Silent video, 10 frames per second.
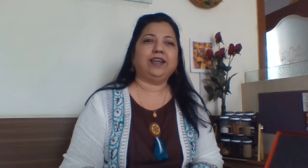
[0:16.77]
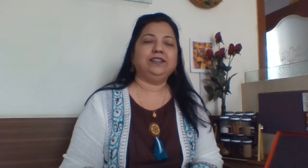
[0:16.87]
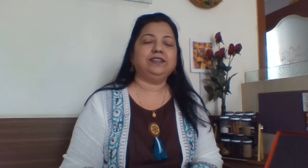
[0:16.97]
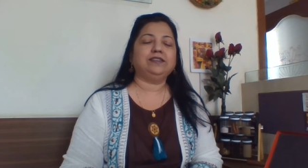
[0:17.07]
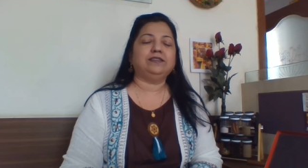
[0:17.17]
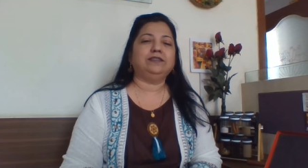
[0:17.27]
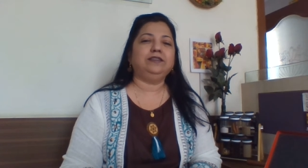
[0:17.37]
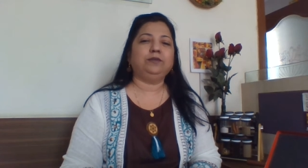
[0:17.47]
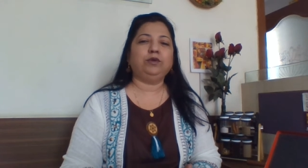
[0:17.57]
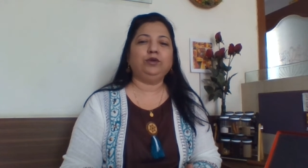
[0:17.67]
I just
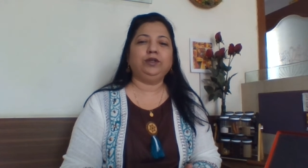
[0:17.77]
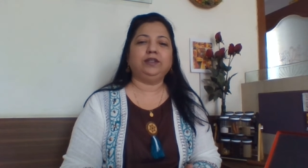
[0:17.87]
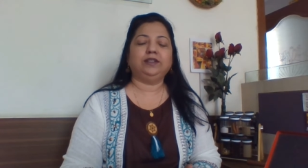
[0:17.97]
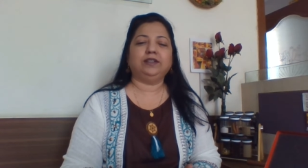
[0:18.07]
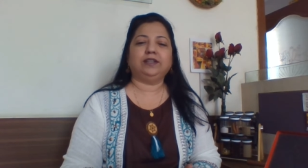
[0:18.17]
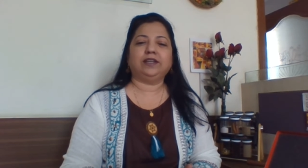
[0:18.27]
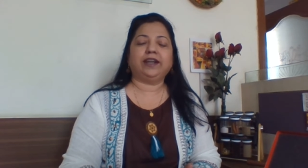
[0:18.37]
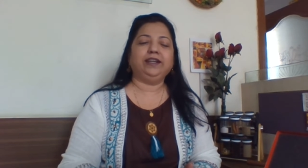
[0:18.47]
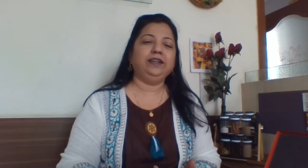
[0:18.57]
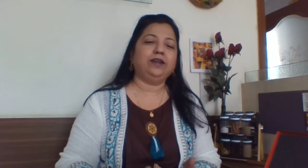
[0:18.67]
heard about
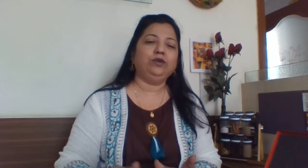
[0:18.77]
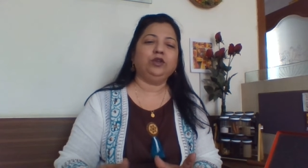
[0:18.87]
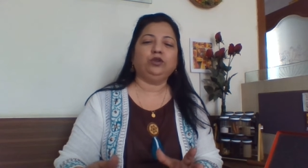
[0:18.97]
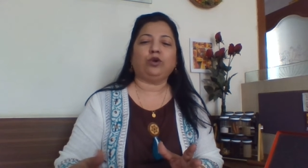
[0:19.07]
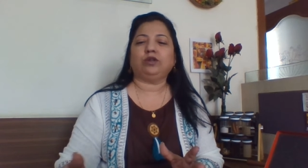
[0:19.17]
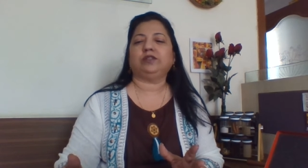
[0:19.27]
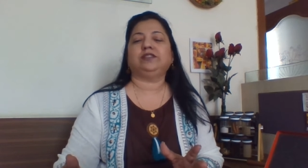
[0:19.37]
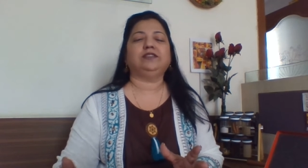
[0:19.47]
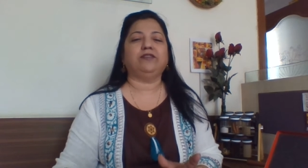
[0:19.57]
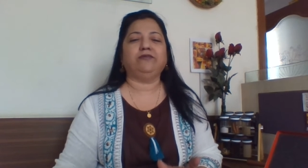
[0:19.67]
writing down your thoughts
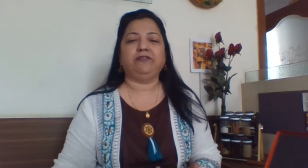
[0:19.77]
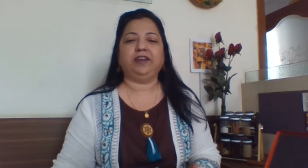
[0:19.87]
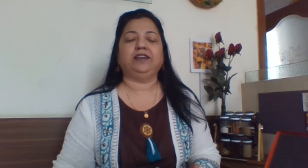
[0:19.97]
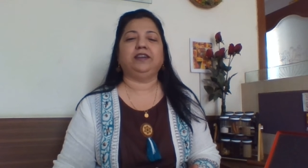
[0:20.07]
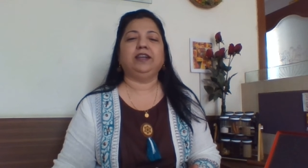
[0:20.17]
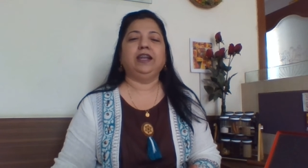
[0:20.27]
somewhere,